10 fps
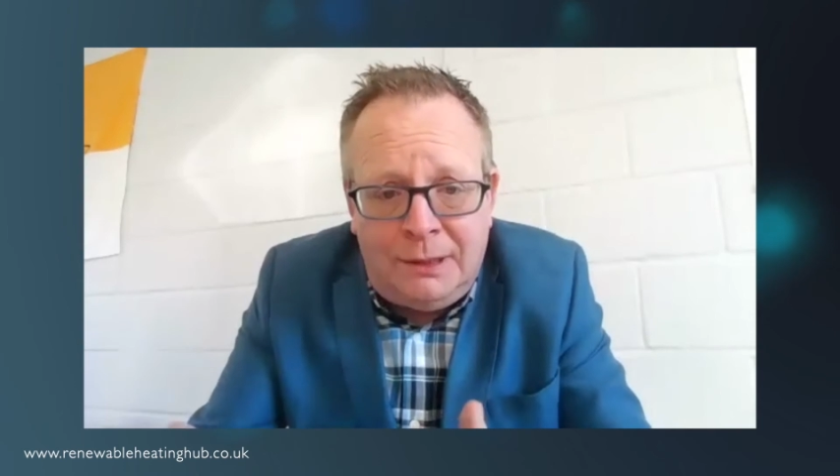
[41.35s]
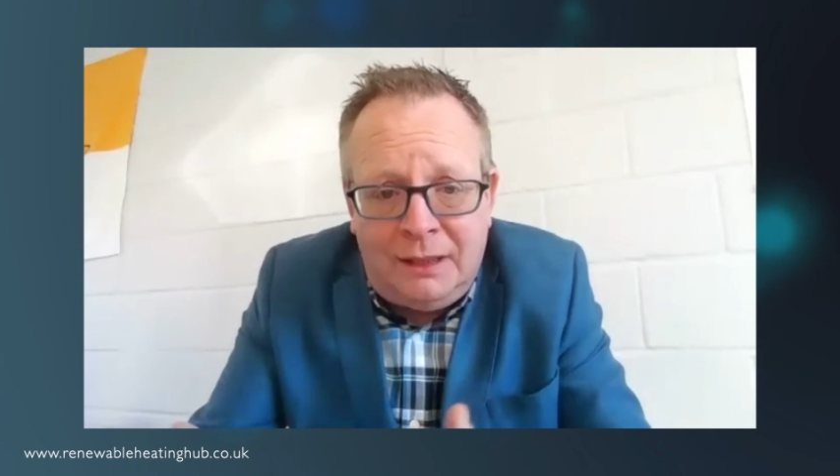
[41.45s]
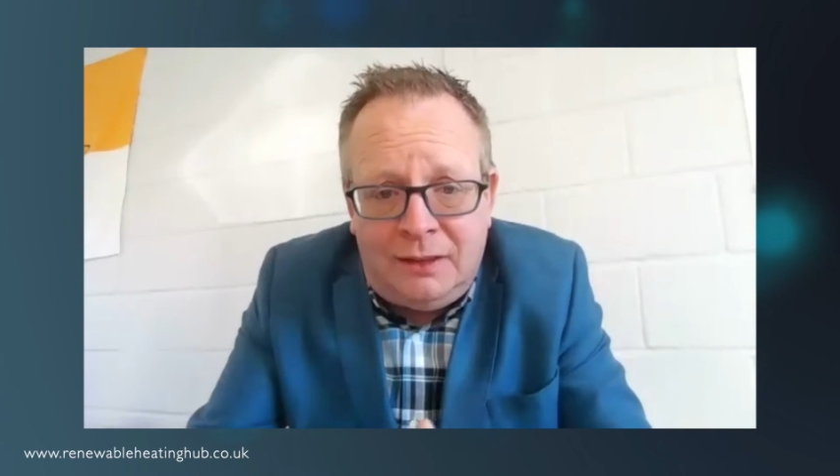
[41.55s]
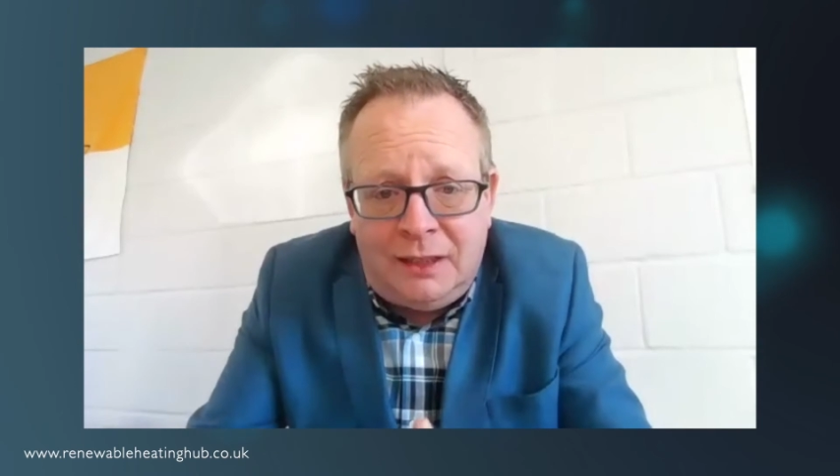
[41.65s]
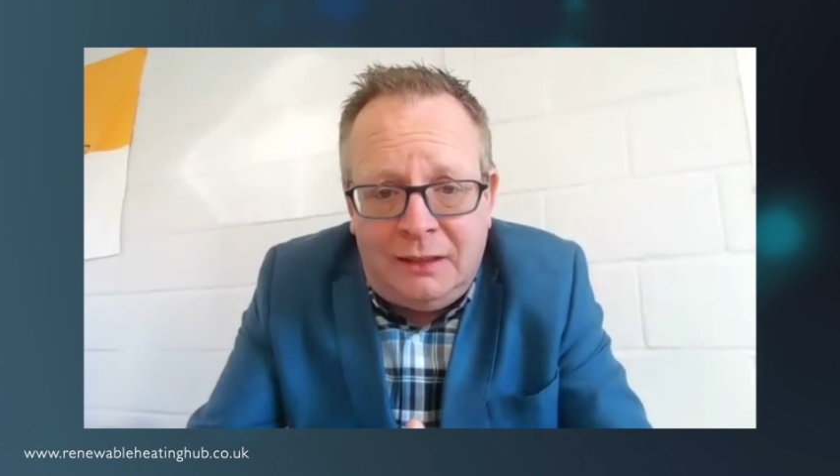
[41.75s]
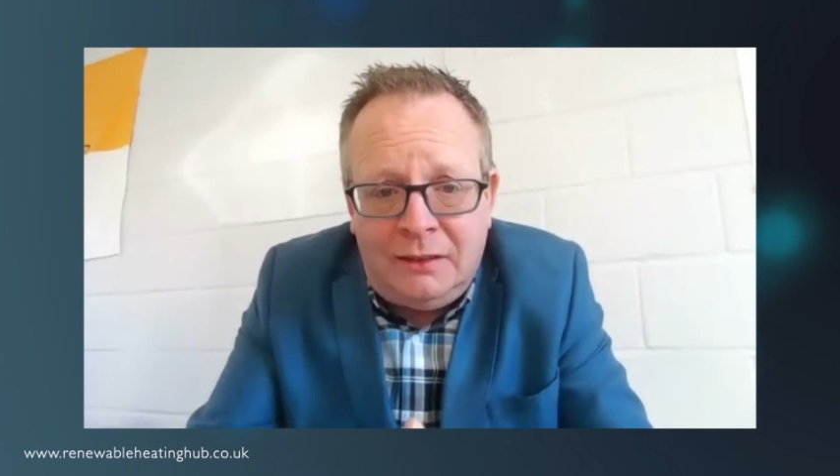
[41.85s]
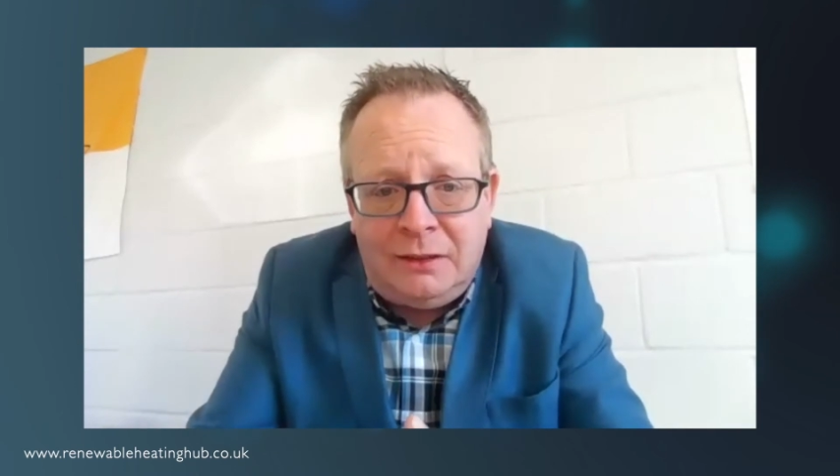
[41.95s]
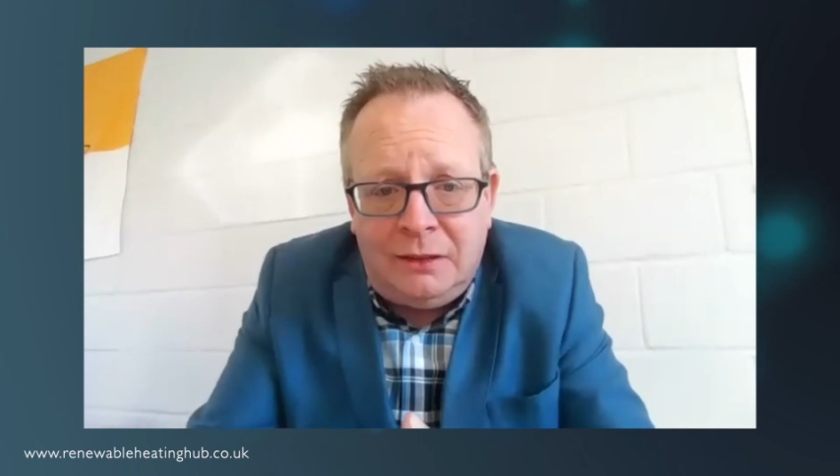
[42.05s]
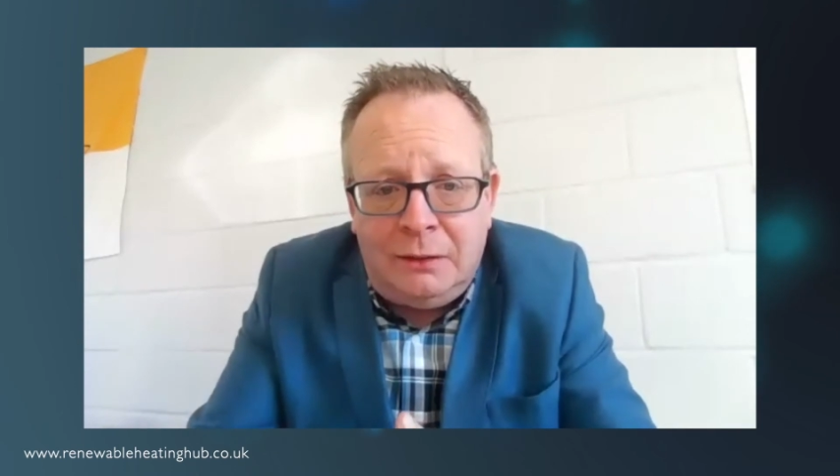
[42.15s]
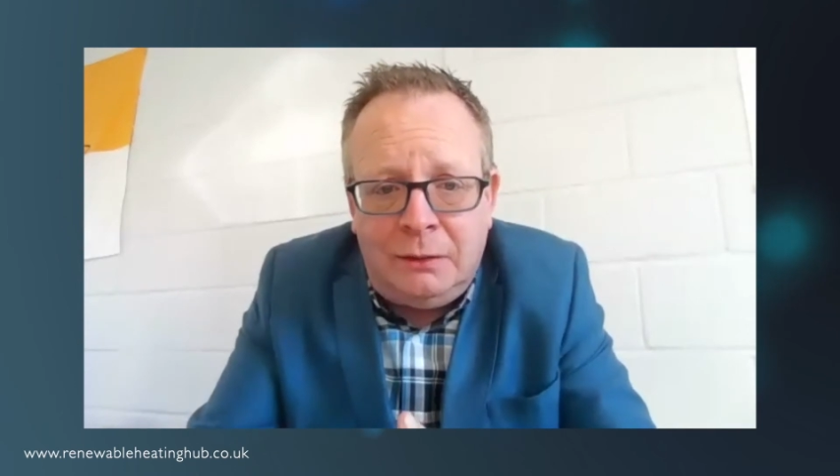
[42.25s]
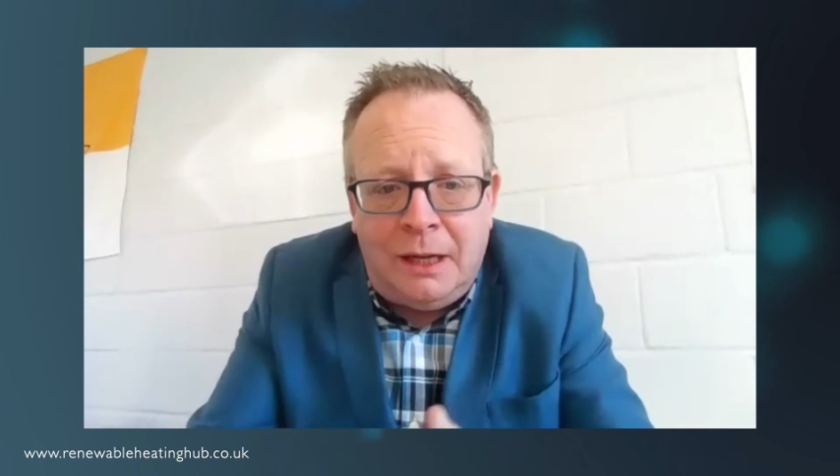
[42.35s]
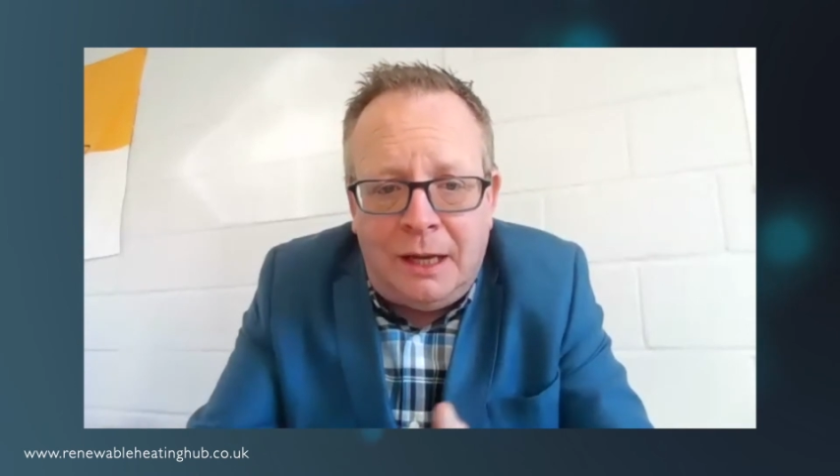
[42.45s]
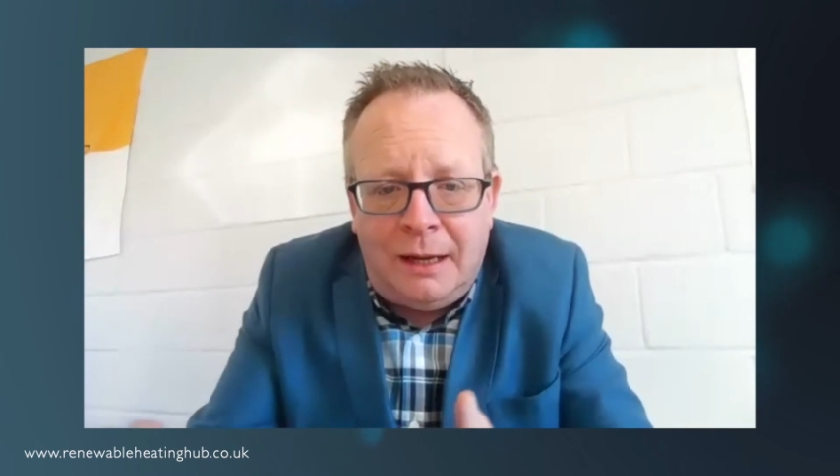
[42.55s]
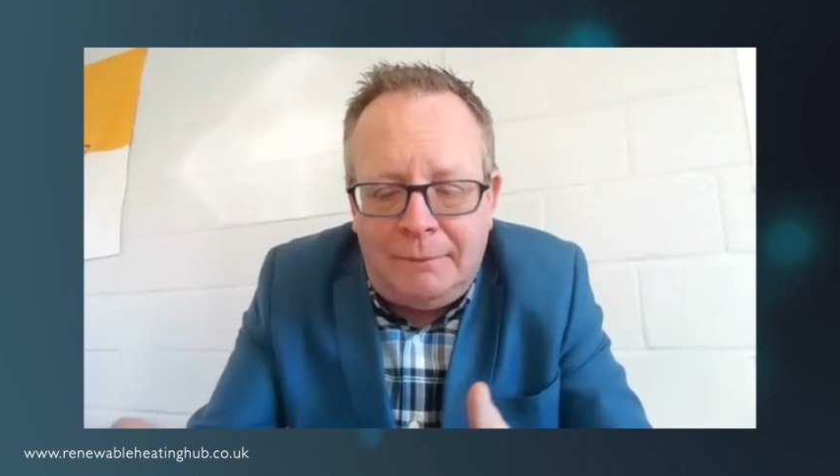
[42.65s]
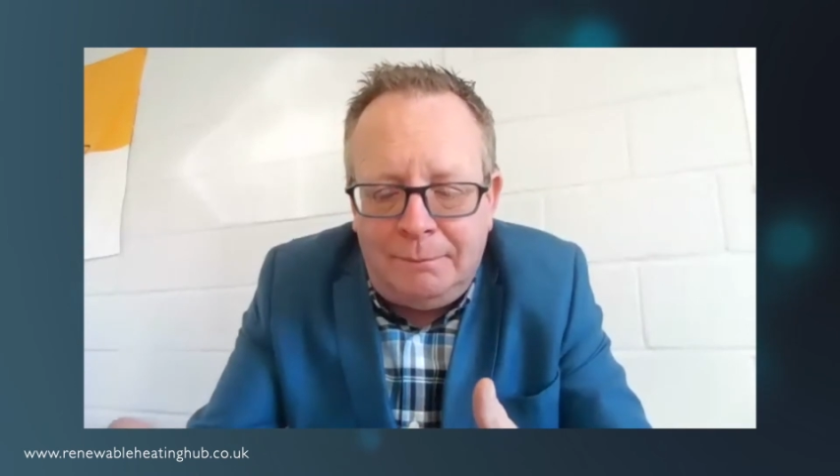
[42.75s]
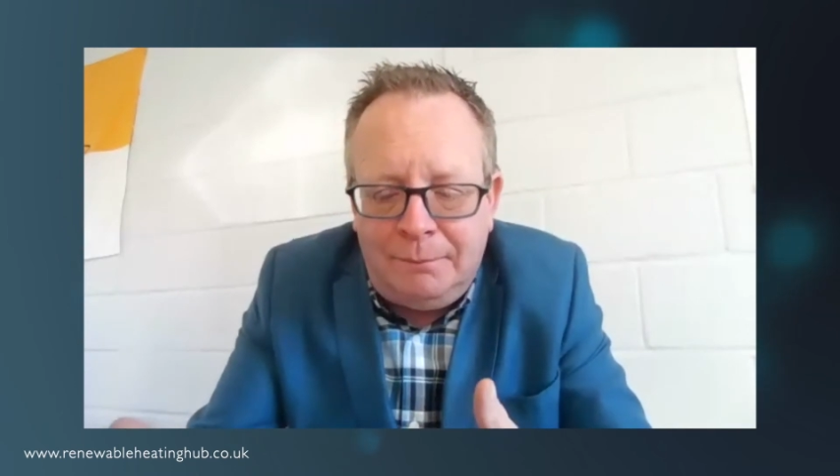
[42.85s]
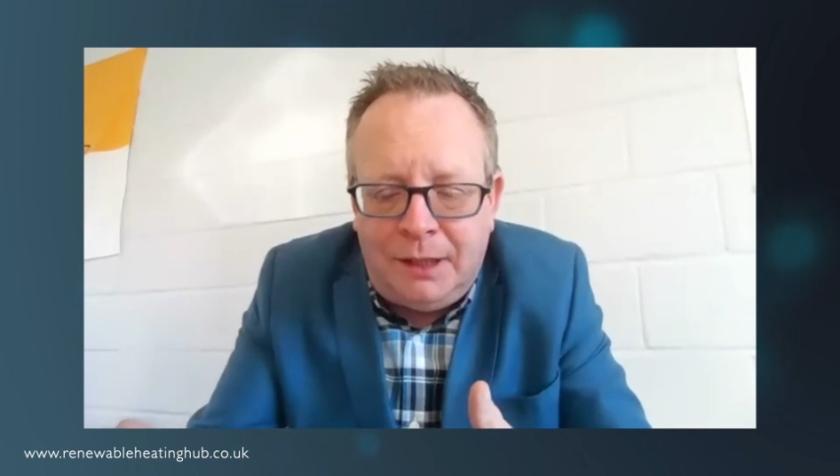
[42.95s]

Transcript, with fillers: they tend to um,